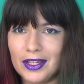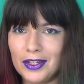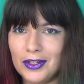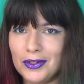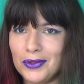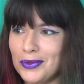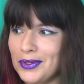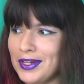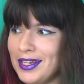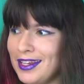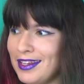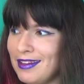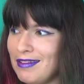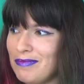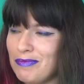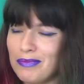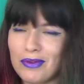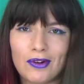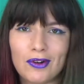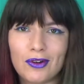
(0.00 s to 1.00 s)

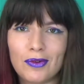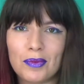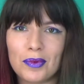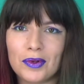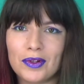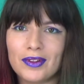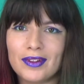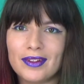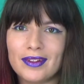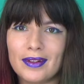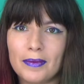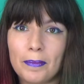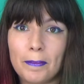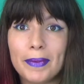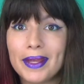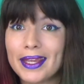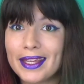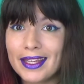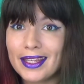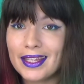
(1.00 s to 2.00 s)
green, purple,
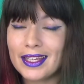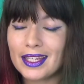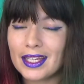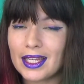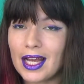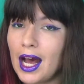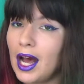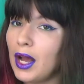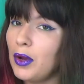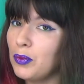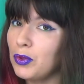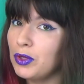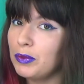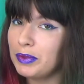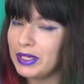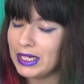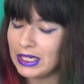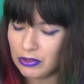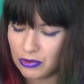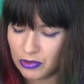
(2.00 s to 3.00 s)
pink, I would
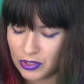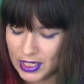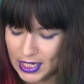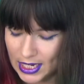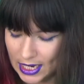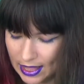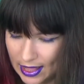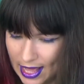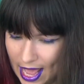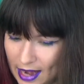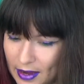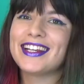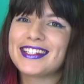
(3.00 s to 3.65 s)
be interested in that.